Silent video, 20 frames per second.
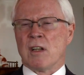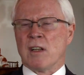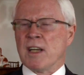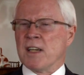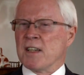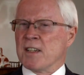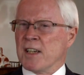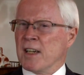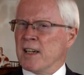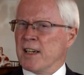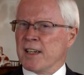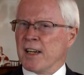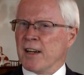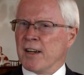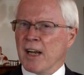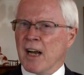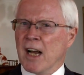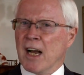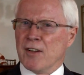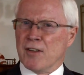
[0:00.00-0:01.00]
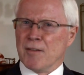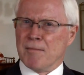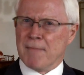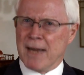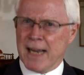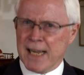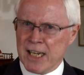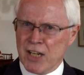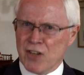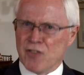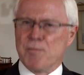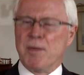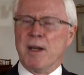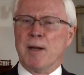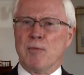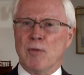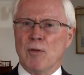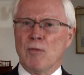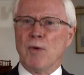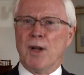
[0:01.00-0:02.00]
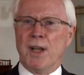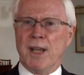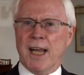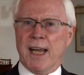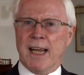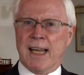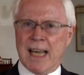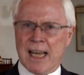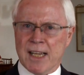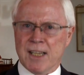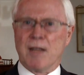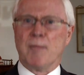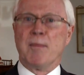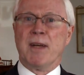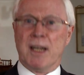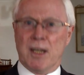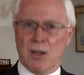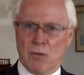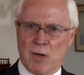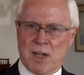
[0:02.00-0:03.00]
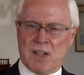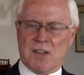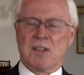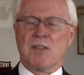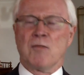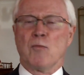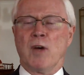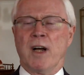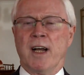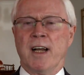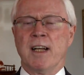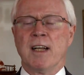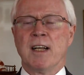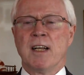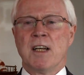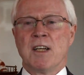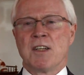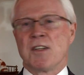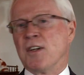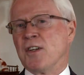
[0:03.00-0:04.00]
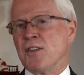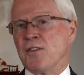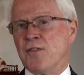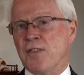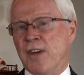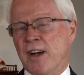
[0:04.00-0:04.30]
They certainly don't know how to manage people when they get them in a Western way, so it's